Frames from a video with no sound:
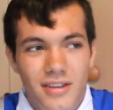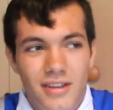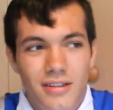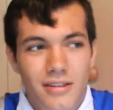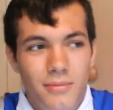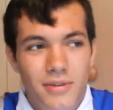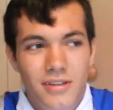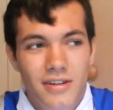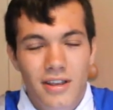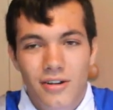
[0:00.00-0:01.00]

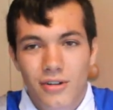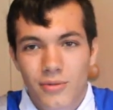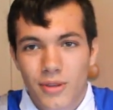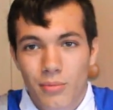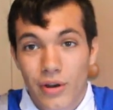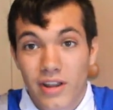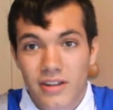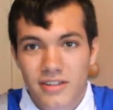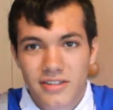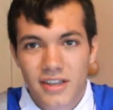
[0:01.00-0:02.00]
Olympian, I don't know what the brand
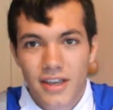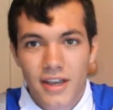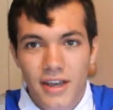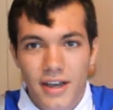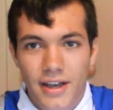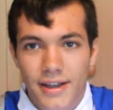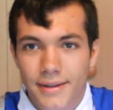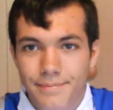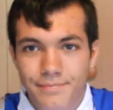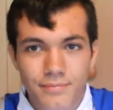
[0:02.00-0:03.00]
is,
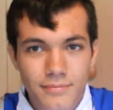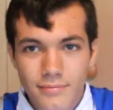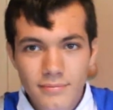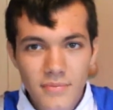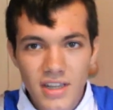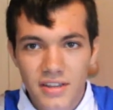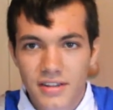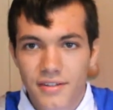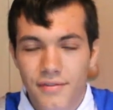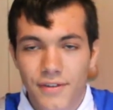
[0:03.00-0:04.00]
um,
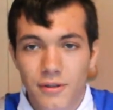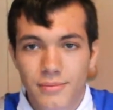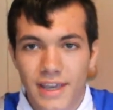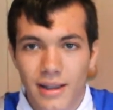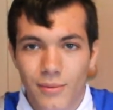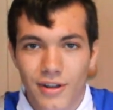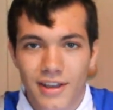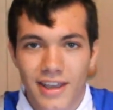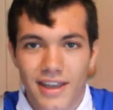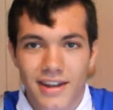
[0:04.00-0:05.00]
film camera.
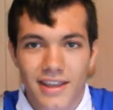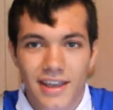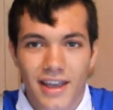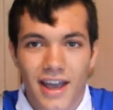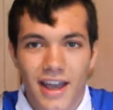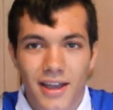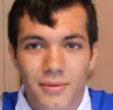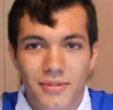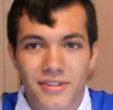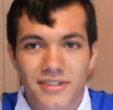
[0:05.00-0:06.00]
And I
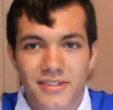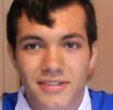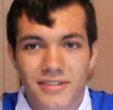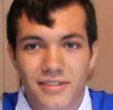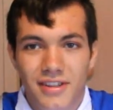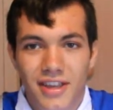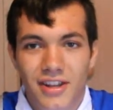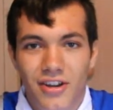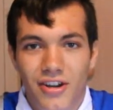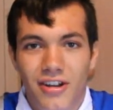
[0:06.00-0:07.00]
was
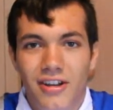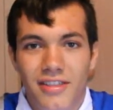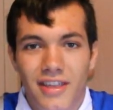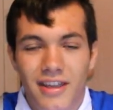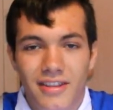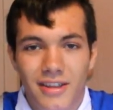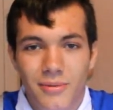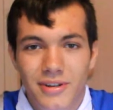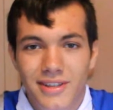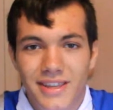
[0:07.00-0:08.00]
in awe that they
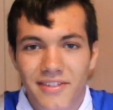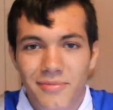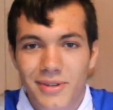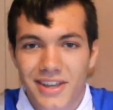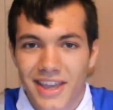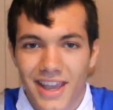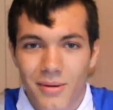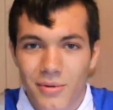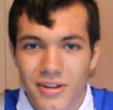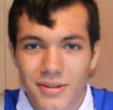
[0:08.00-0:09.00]
would give me a
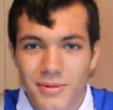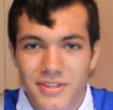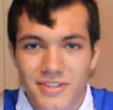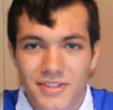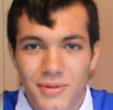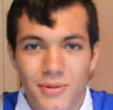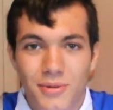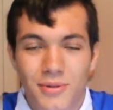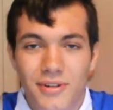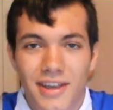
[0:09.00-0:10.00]
camera. It was so
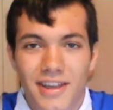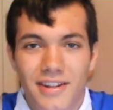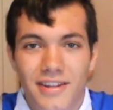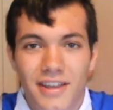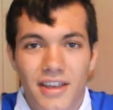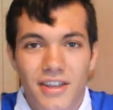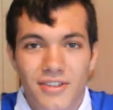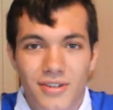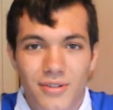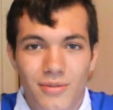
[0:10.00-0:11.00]
cool. And
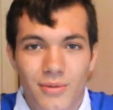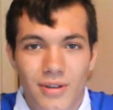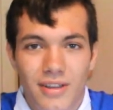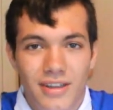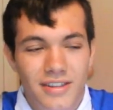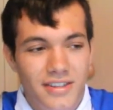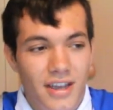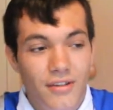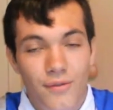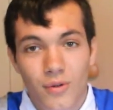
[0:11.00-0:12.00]
so it's
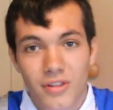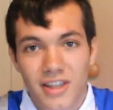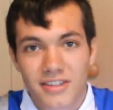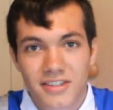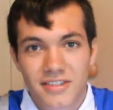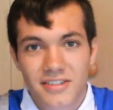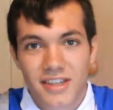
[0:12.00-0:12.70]
got four lenses